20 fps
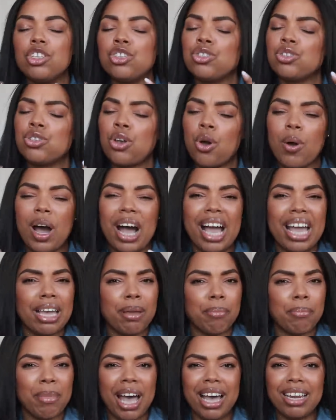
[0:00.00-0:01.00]
So I
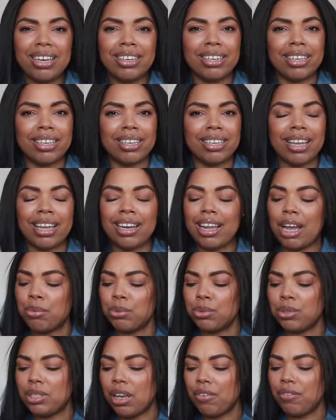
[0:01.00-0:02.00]
ain't mad at it, and I
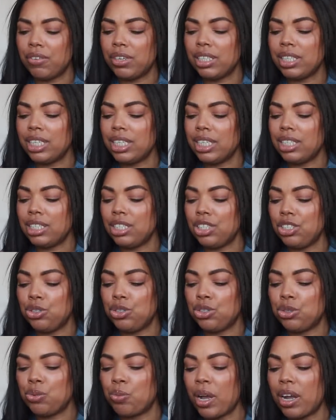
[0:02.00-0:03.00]
will definitely
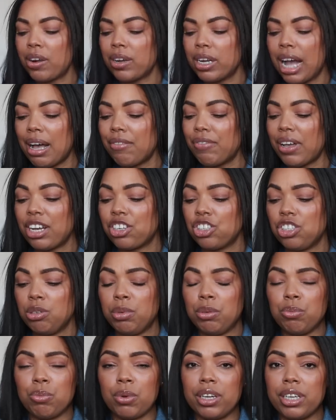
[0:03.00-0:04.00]
continue to wear it. I've
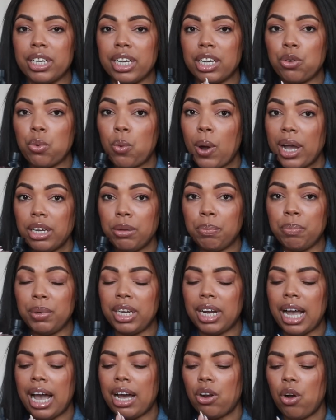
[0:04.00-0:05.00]
actually been wearing it quite a
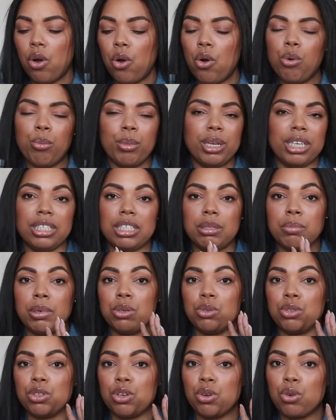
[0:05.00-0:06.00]
bit at home and it
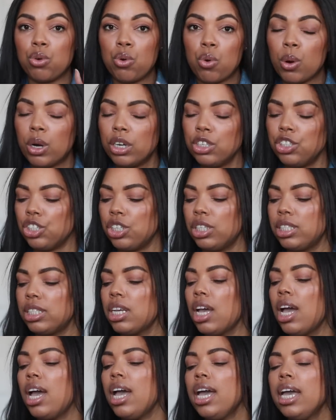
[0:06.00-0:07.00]
smells
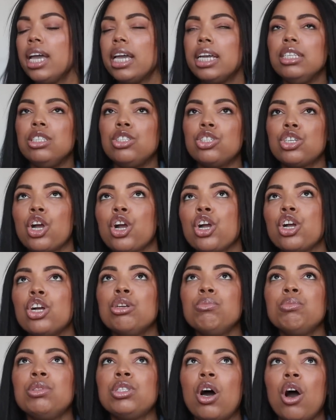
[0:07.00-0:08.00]
gorgeous. In
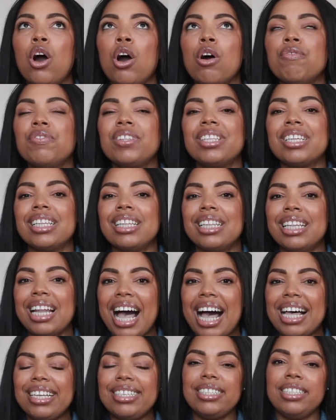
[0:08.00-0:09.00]
terms of the
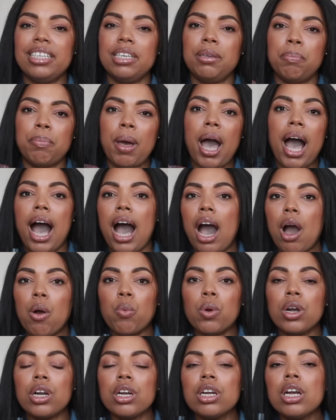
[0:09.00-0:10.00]
lasting
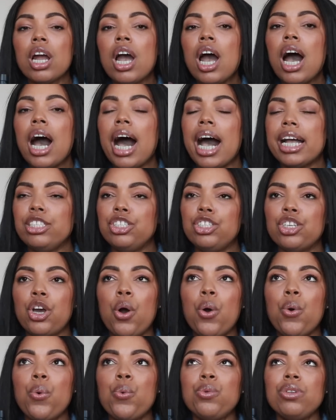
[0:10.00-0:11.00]
power, I
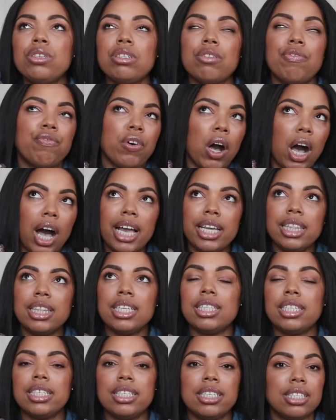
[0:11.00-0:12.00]
don't
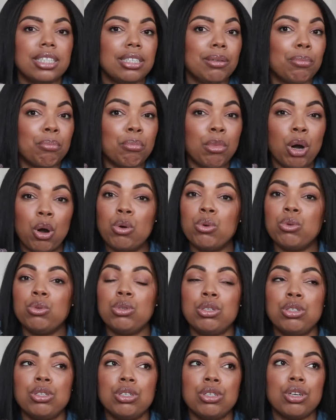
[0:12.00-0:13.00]
find that this is the
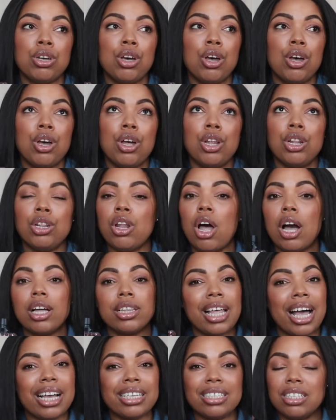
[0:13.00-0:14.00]
most
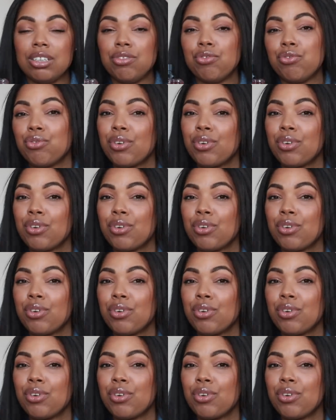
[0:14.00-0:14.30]
long-lasting